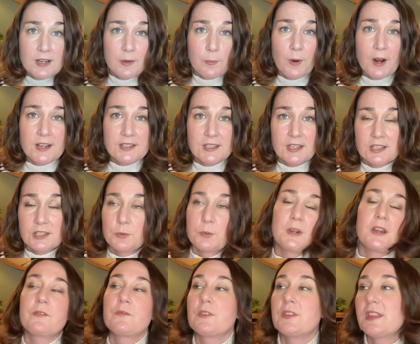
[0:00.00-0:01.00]
to process three
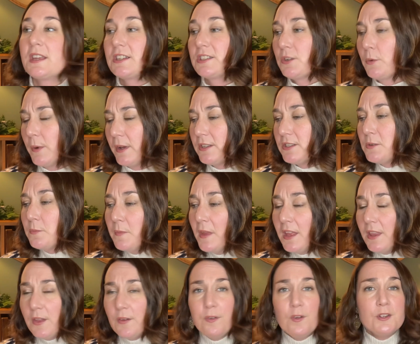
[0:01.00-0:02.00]
different things at once.
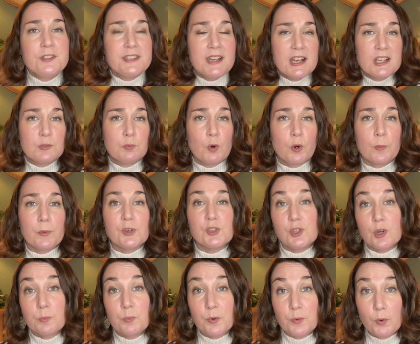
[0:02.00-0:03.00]
The full-size warmer
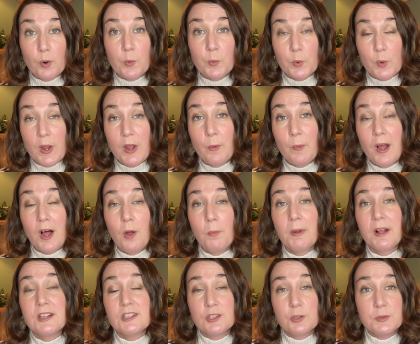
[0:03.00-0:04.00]
should perform quite well
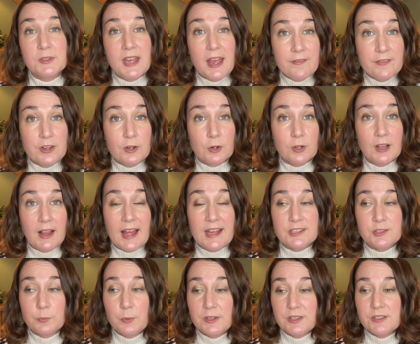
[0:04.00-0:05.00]
because those heavier
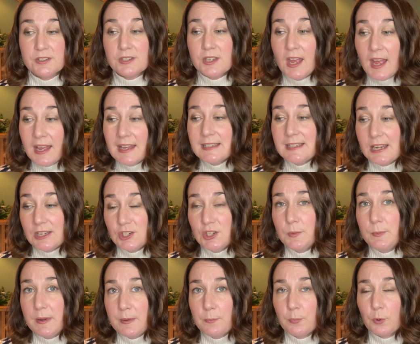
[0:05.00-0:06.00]
glass ones tend to
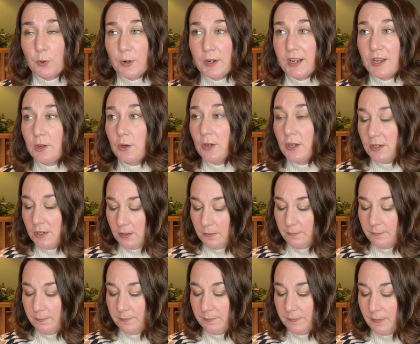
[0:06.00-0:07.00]
be pretty good.
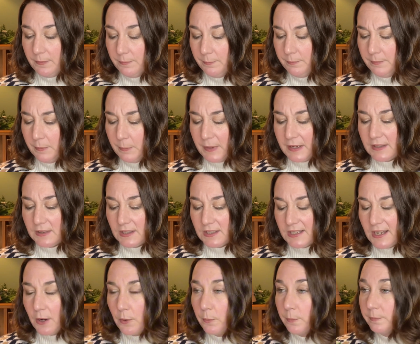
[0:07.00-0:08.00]
Let me get this
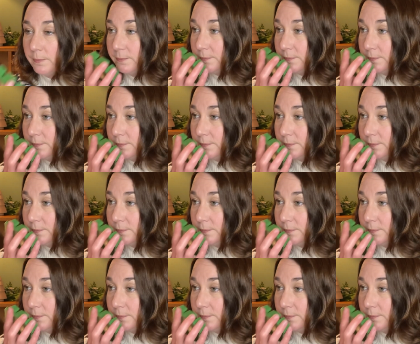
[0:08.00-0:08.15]
out.